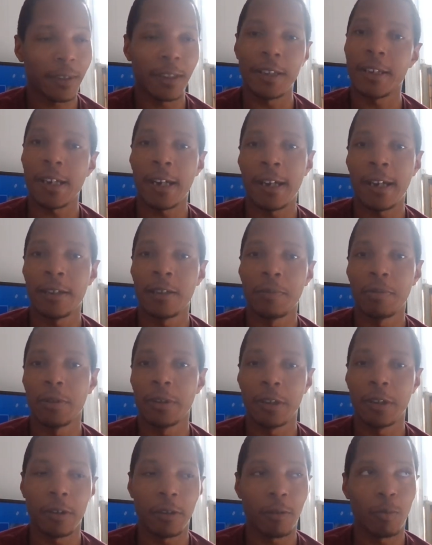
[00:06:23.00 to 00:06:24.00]
they kind of
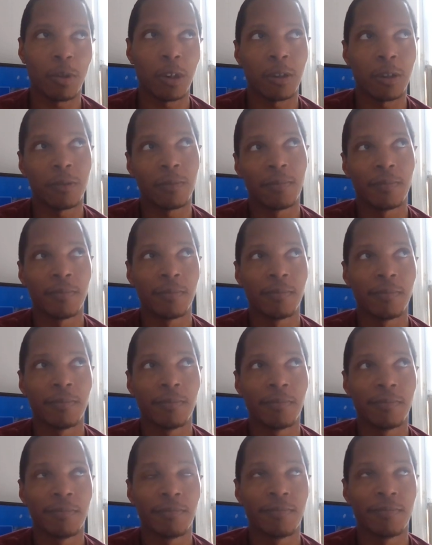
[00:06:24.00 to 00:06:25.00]
put her, well,
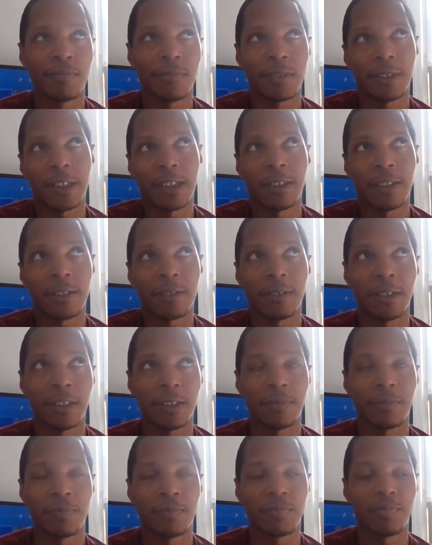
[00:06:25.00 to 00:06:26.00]

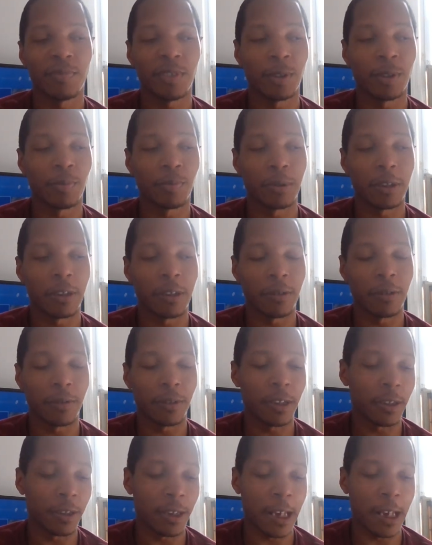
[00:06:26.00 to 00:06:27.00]
technically, they didn't put her
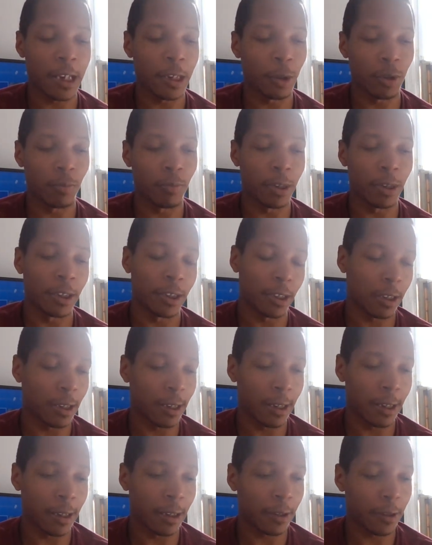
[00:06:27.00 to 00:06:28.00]
in danger, but it's
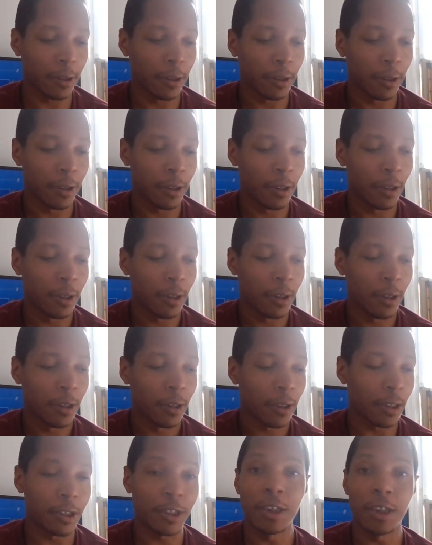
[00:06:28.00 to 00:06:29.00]
like,
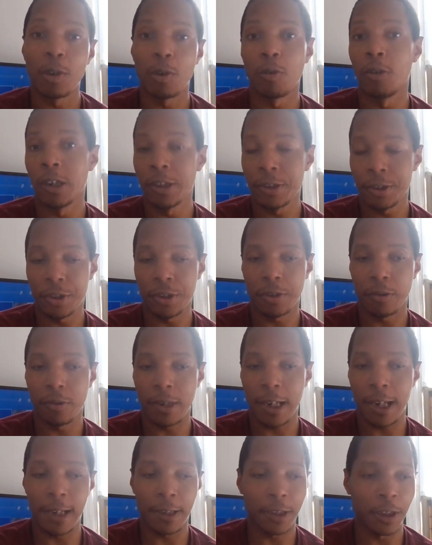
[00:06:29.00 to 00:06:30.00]
if she caught
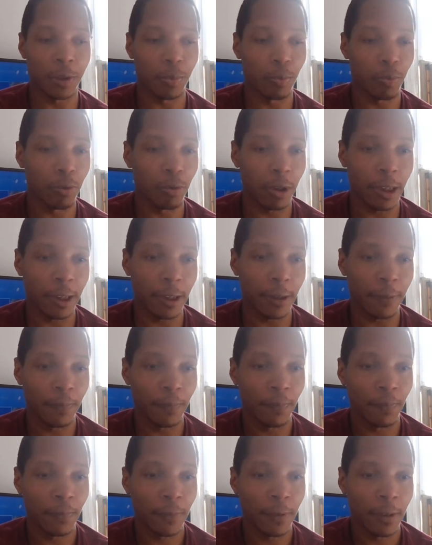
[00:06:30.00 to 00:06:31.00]
you at this point.
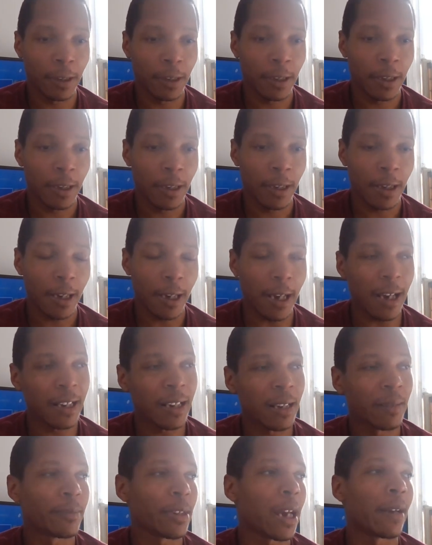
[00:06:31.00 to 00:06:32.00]

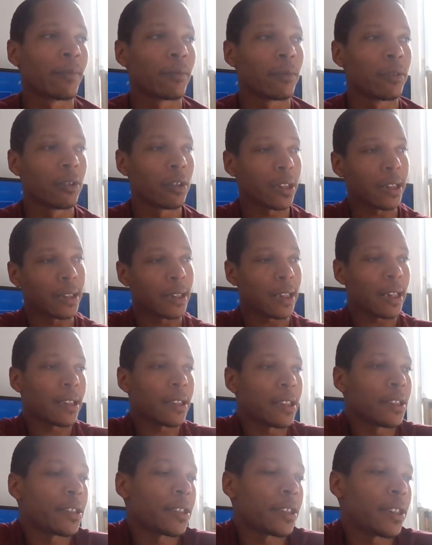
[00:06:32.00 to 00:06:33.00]
And I'm looking
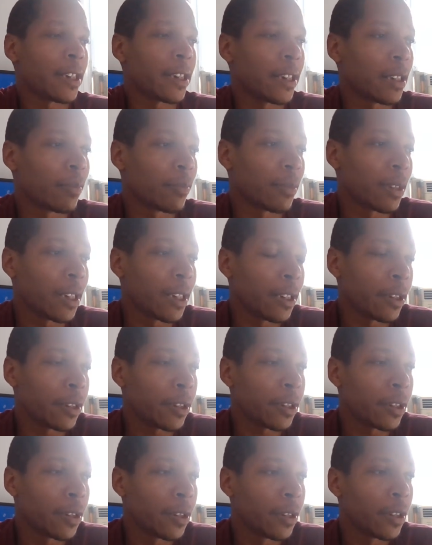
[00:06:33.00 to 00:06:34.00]
at this thing and I'm
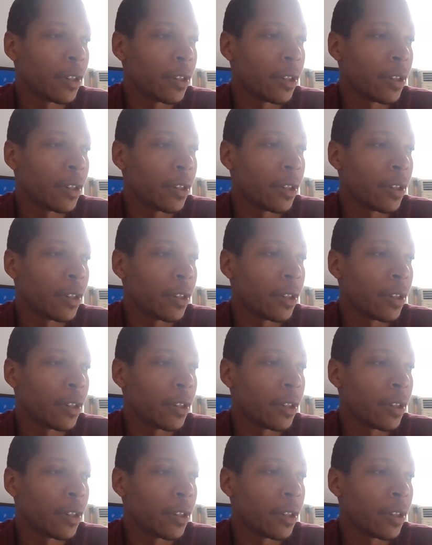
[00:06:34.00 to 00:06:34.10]
like,